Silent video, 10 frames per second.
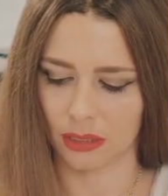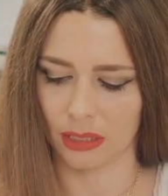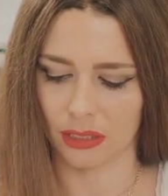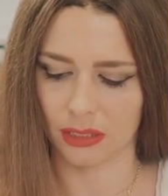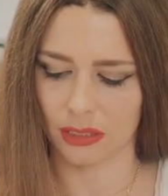
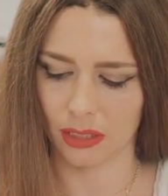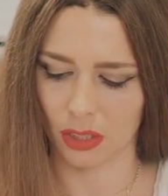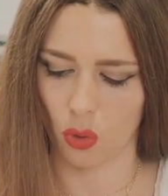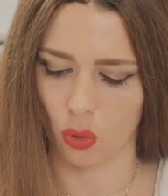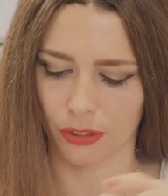it's
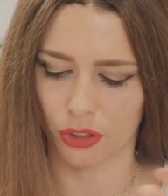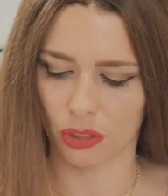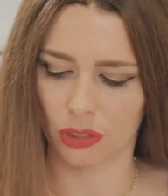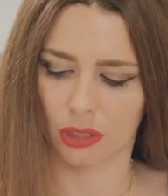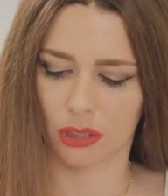
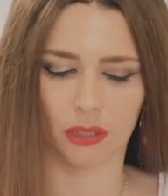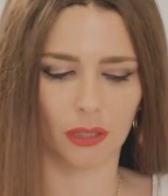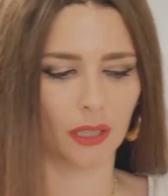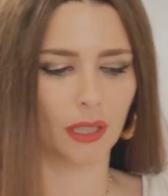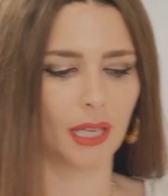gorgeous.
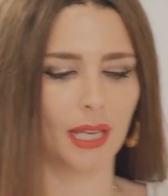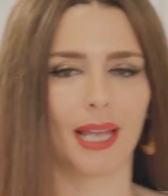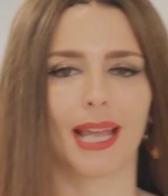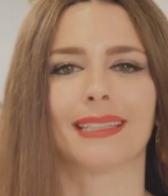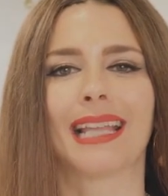
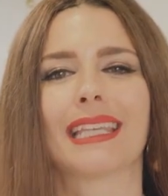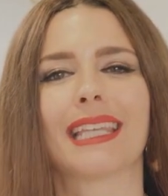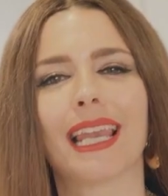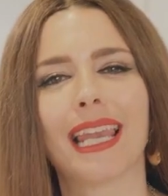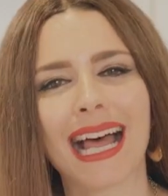And then
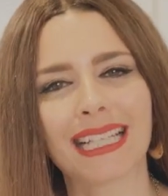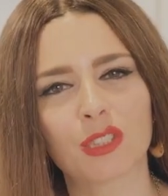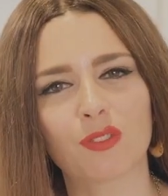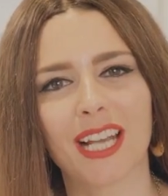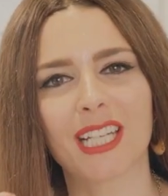the
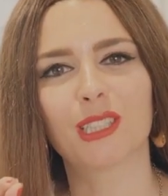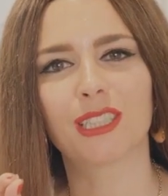last final